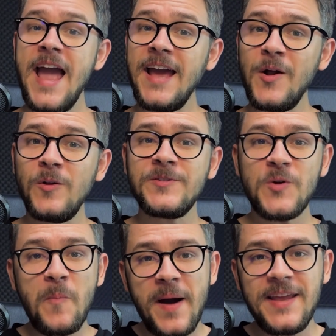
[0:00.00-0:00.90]
And
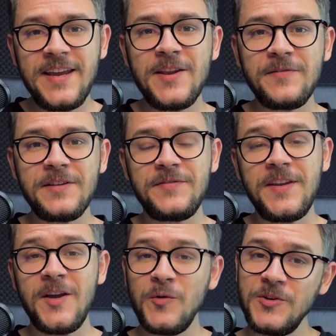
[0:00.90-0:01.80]
also, by the end of this
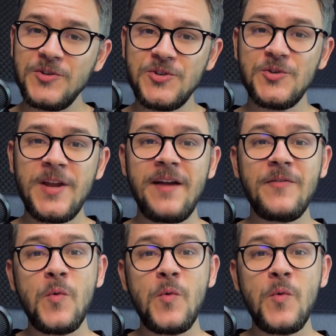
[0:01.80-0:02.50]
video, you should have a